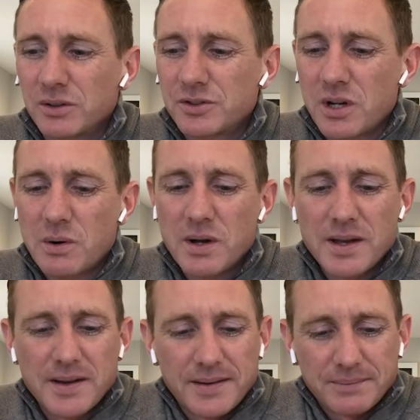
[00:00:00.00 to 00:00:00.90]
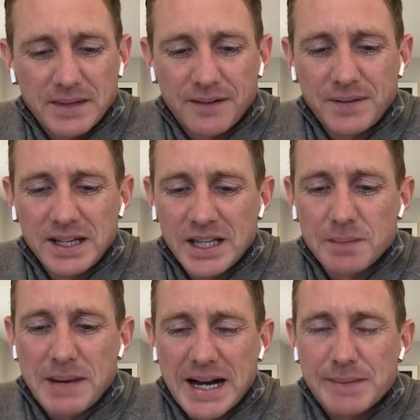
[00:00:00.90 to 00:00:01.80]
So I think in the
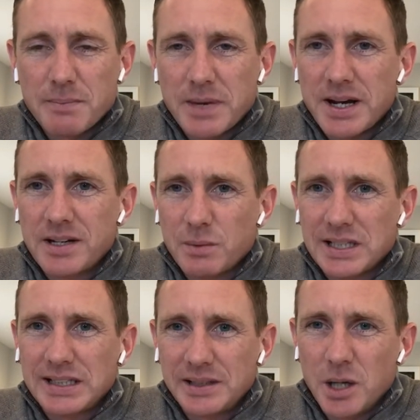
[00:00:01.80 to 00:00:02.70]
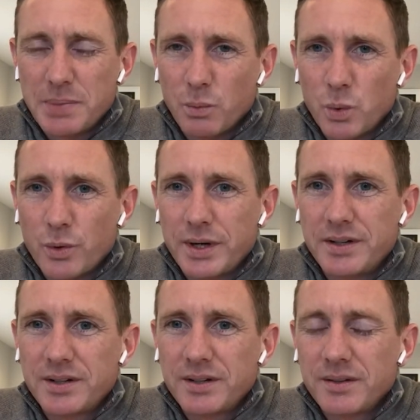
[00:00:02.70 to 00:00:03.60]
back of my mind, I was a little bit
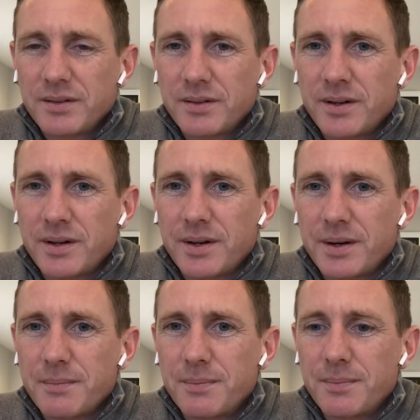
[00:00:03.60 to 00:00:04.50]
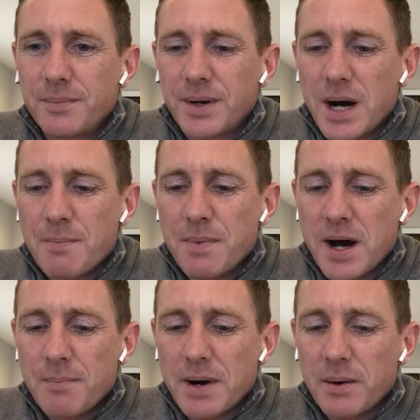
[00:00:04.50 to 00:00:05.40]
worried
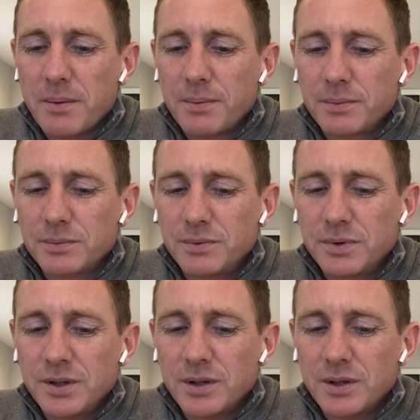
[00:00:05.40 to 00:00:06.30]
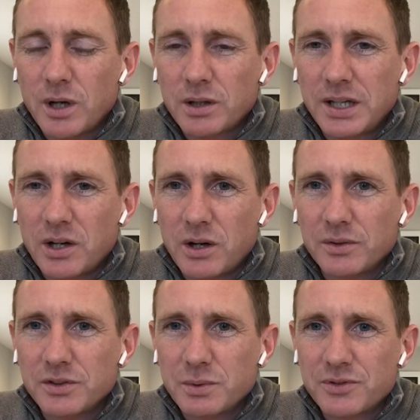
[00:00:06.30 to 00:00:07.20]
about, you know, locking
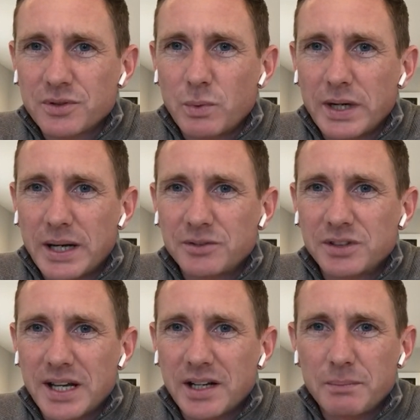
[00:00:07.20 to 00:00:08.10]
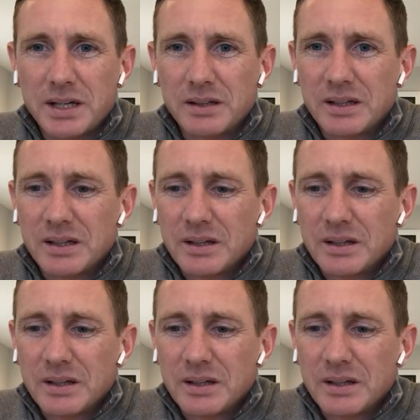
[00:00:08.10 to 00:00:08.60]
horns with someone else again. I mean,